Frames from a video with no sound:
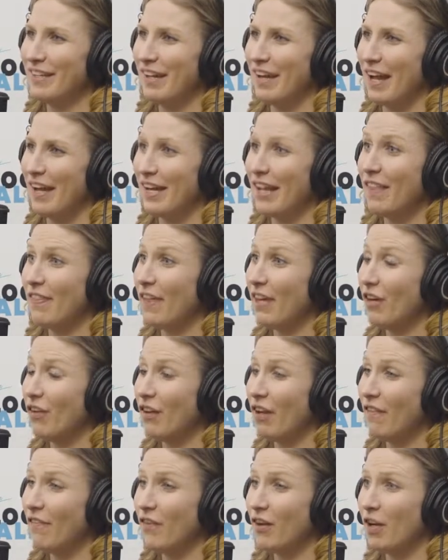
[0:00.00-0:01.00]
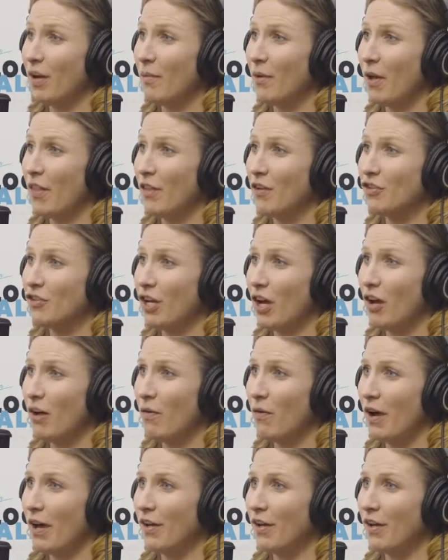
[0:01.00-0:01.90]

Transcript: And I can't thank you enough for coming on the show.